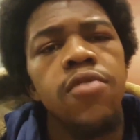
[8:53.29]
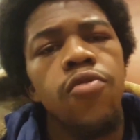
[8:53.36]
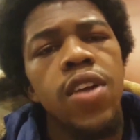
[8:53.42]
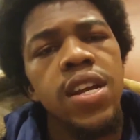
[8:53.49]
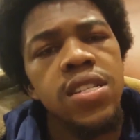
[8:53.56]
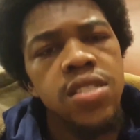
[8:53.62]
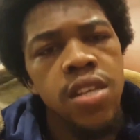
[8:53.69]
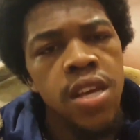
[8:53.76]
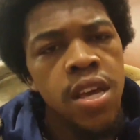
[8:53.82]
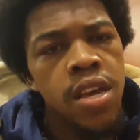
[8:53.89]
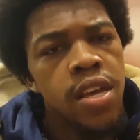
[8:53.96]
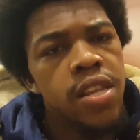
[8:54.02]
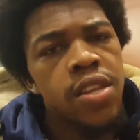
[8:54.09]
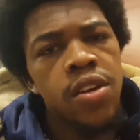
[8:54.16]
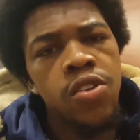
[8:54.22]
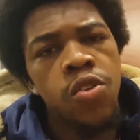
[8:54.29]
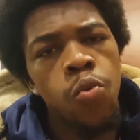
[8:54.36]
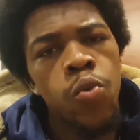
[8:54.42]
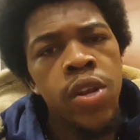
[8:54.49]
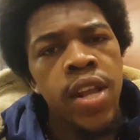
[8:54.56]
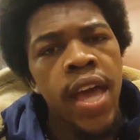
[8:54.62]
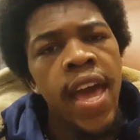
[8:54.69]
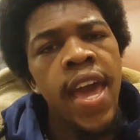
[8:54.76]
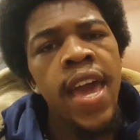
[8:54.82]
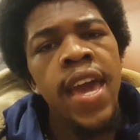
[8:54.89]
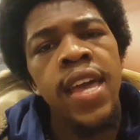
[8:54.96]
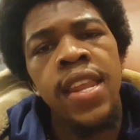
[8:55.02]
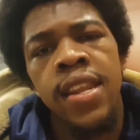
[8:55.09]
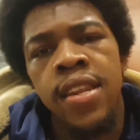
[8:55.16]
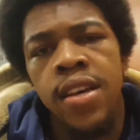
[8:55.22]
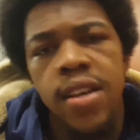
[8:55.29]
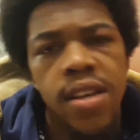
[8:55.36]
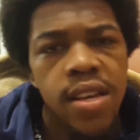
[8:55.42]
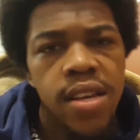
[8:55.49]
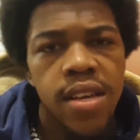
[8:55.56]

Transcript: raise the winner hand, and